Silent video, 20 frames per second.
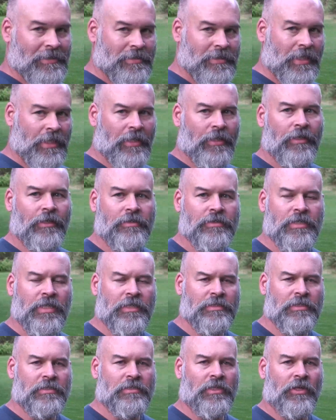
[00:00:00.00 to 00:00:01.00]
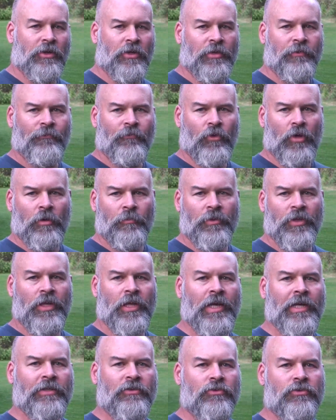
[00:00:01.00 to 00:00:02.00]
say that it's necessarily from the
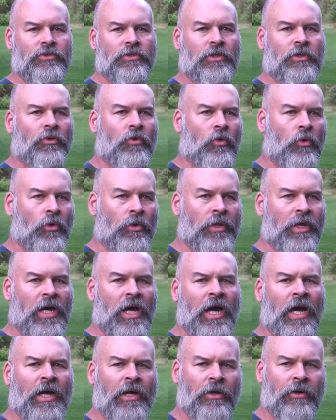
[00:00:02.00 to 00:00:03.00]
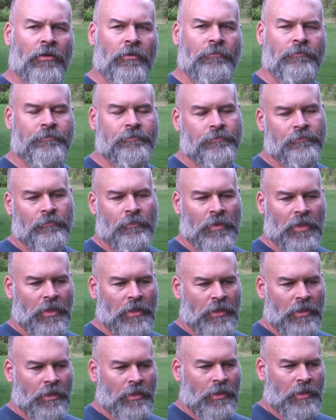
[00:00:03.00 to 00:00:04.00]
nitrogen or the iron.
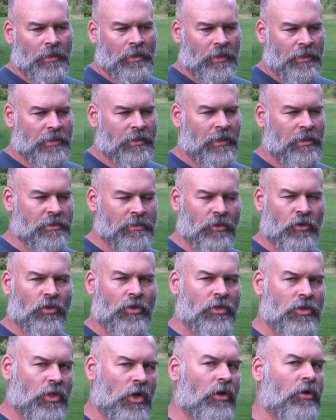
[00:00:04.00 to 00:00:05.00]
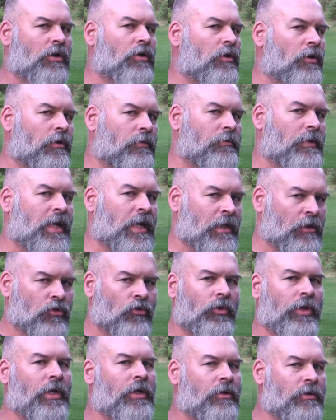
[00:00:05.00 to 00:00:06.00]
It does look darker and
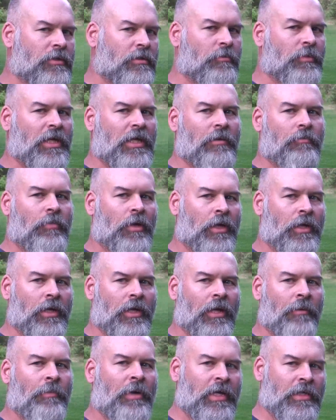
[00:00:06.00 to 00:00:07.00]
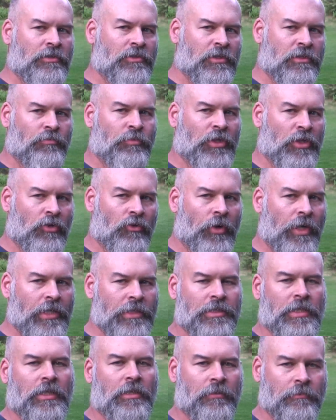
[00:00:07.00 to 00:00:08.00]
greener to me, but I might just be
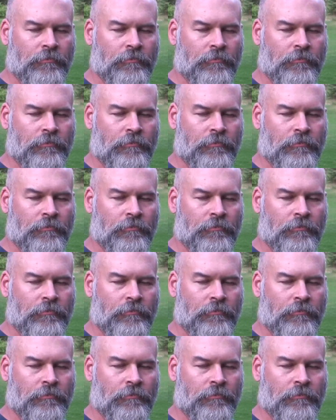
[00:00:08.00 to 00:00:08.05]
crazy.